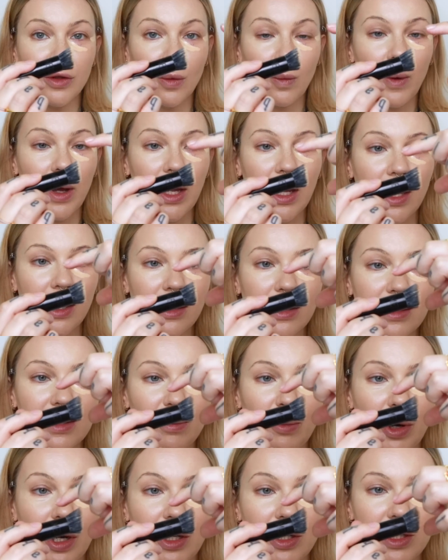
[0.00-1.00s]
The way this
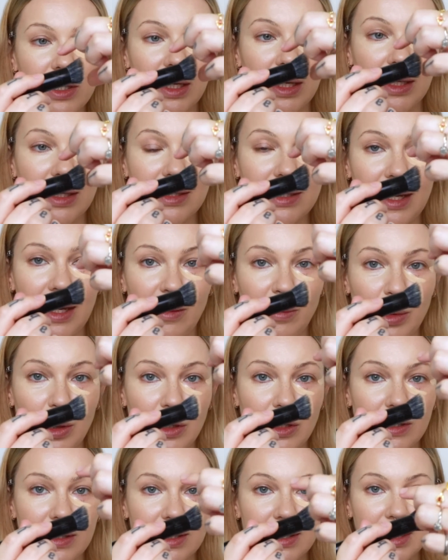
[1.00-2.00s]
brush like
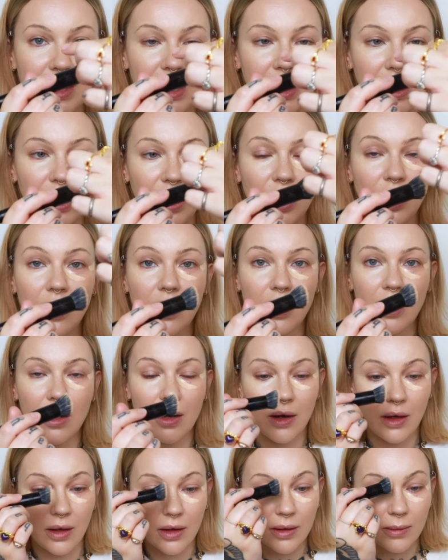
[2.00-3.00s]
tapers
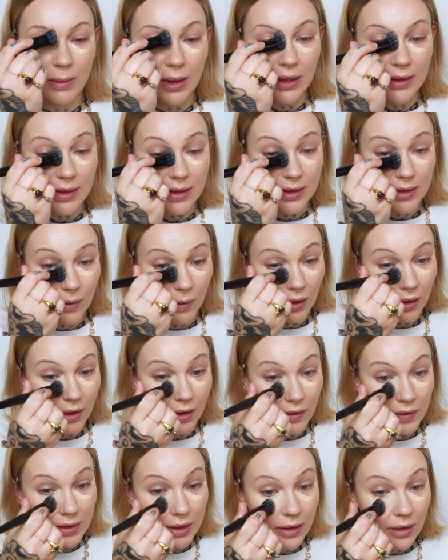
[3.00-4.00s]
here makes it so I can
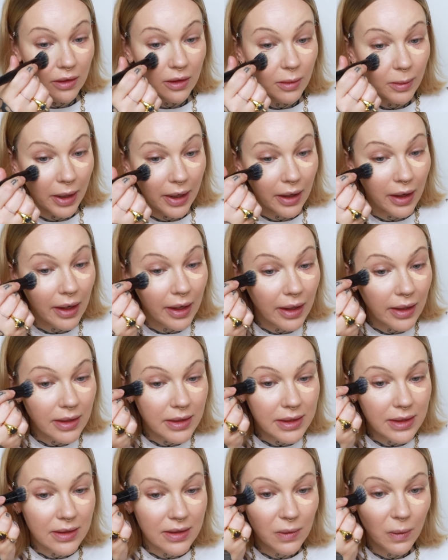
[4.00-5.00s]
use it under my
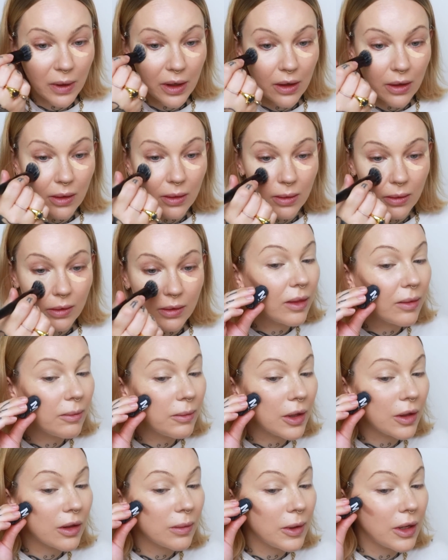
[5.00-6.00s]
eyes as well.
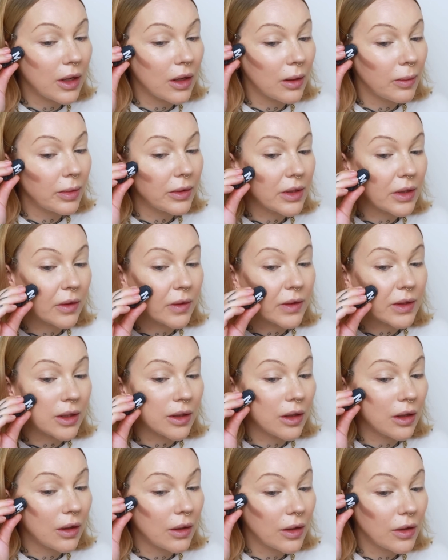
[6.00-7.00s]
Milk Makeup
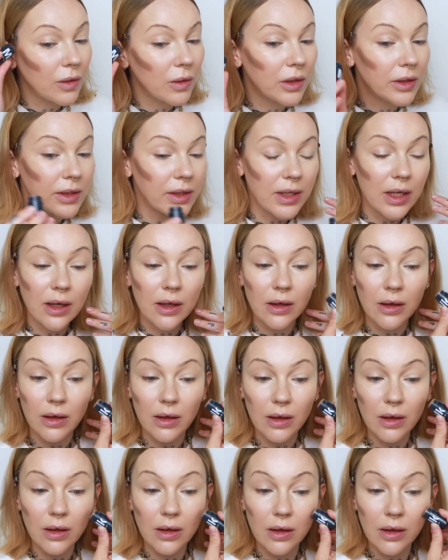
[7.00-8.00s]
Toasted Contour
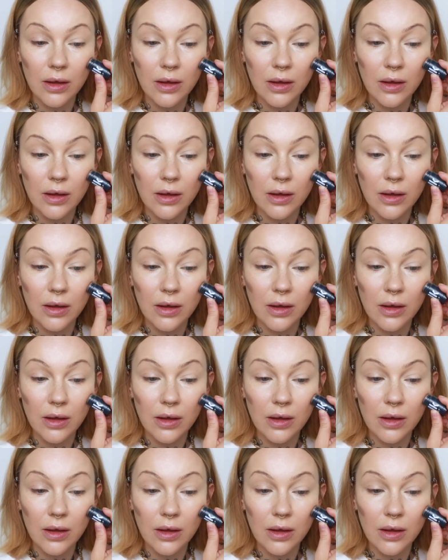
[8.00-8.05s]
Stick.